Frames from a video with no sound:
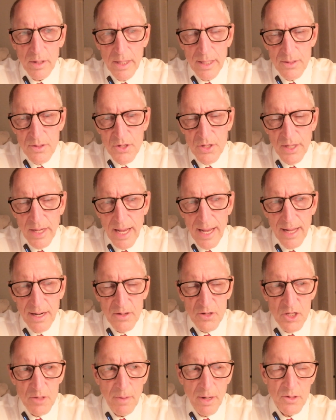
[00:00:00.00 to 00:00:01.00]
inside, a
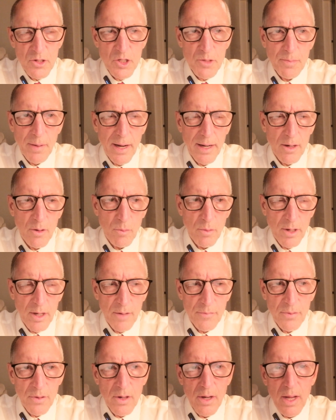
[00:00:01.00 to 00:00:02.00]
smudge spot or
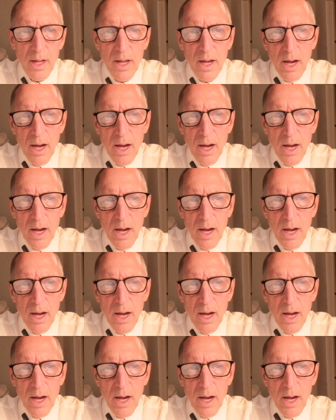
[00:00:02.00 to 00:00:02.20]
whatever.